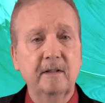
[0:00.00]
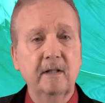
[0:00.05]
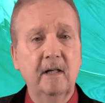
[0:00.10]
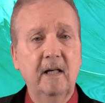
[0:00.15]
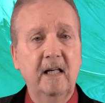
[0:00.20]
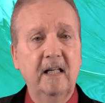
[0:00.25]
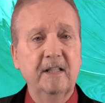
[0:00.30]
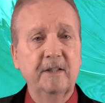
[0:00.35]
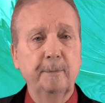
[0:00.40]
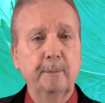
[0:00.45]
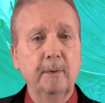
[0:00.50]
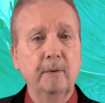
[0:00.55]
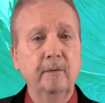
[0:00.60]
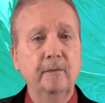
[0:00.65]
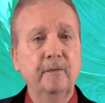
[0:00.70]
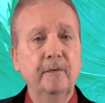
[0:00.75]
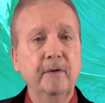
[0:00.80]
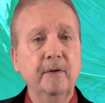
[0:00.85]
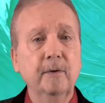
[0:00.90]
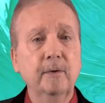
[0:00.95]
the hospital
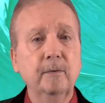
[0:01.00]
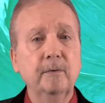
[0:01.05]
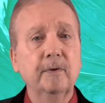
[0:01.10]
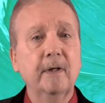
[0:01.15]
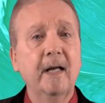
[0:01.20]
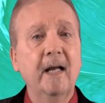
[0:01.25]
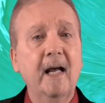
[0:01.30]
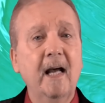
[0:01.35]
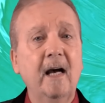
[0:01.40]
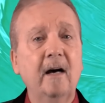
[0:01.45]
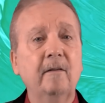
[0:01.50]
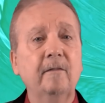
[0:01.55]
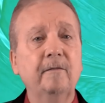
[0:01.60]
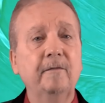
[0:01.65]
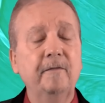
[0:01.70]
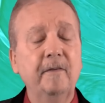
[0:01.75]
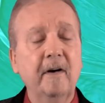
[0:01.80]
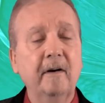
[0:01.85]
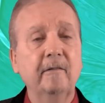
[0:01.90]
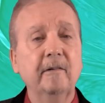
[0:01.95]
for you to have
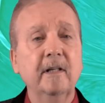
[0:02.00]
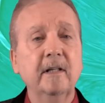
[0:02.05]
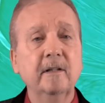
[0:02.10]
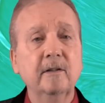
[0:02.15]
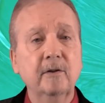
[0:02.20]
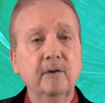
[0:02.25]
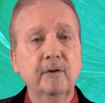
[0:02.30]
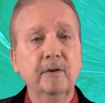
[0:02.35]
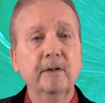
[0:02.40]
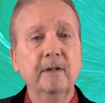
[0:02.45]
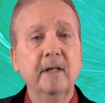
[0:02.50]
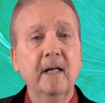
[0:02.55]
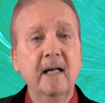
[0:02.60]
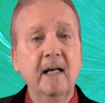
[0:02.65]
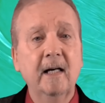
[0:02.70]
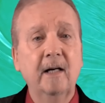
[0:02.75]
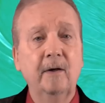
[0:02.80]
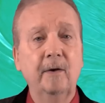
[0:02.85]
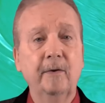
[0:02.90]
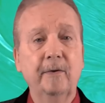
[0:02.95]
very good
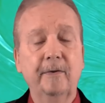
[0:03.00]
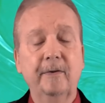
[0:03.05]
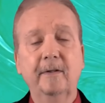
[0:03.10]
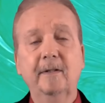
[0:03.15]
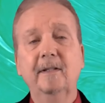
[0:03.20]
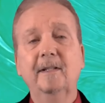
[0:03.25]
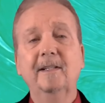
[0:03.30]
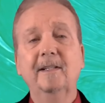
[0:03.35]
health.